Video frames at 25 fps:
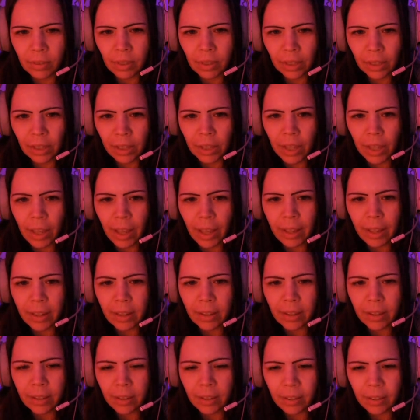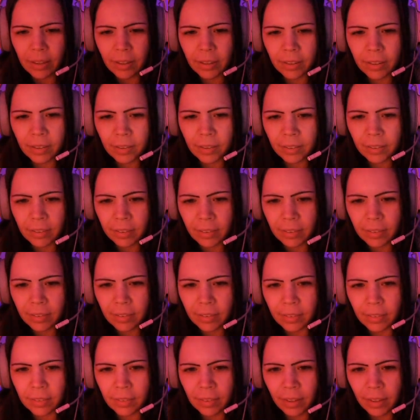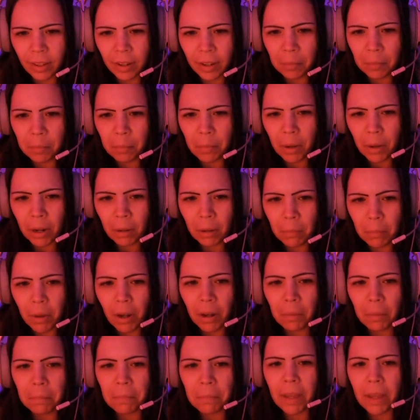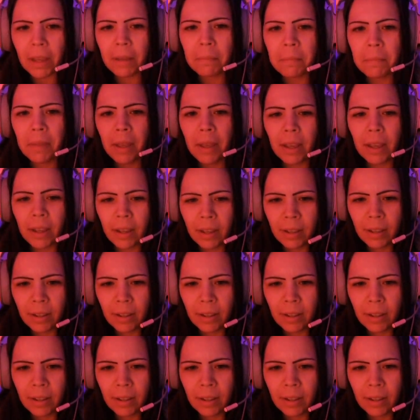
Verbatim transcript: A cat. Like a mucka mucka may may.